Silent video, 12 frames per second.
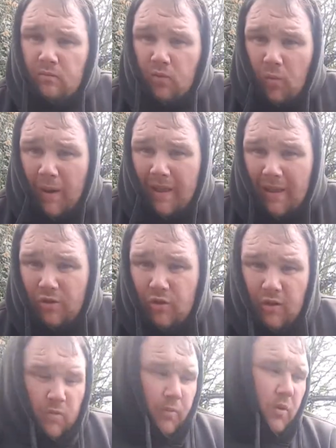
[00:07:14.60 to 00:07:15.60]
the way that
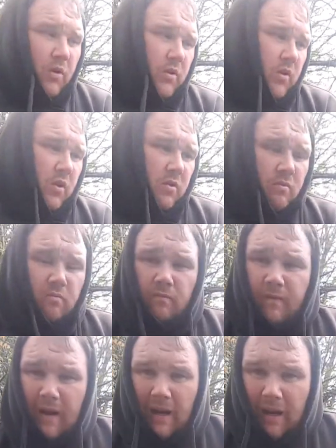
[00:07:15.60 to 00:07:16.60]
transports.
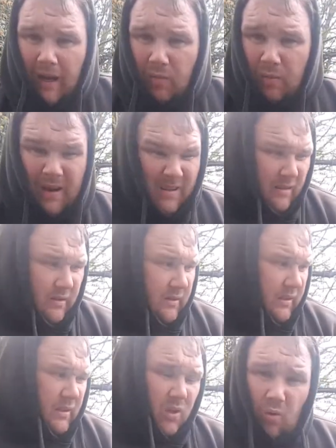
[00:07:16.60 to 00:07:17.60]
Very lightweight,
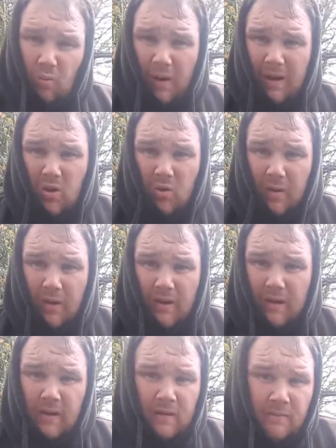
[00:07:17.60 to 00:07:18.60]
there's no weight to it.
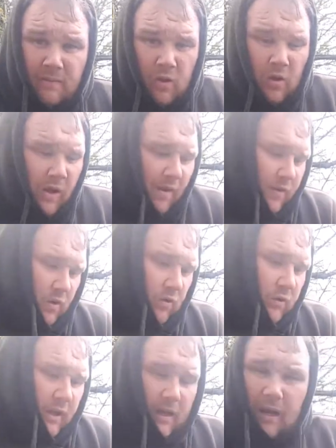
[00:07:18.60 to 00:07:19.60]
You can carry it
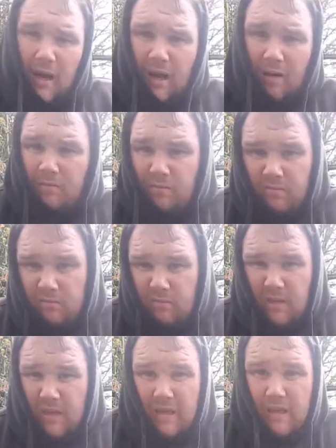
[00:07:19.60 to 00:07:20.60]
under your arm
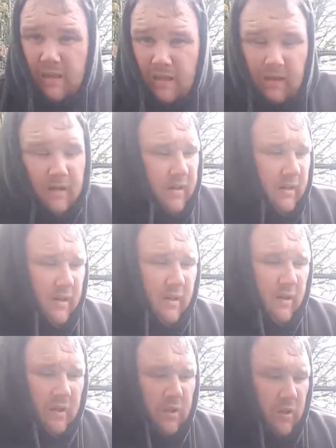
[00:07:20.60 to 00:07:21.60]
easily.
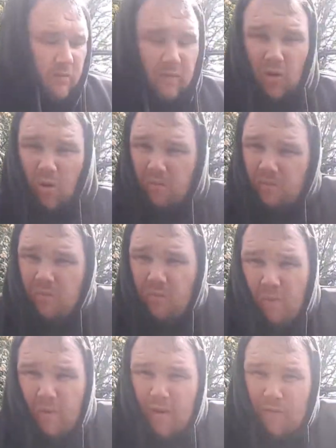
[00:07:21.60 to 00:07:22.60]
You know,
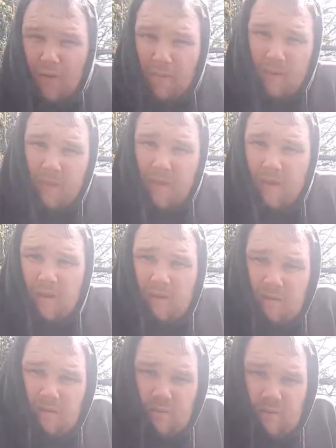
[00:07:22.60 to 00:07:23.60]
when you think about the
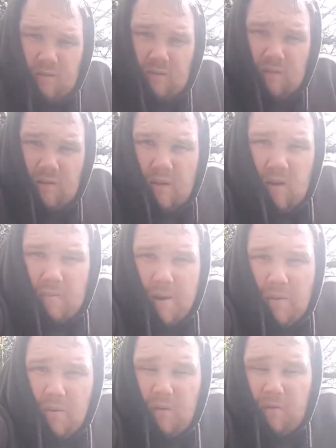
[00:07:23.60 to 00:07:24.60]

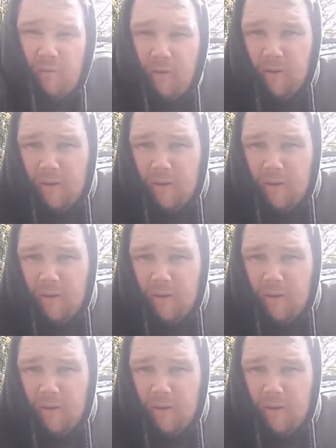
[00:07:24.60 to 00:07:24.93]
amount of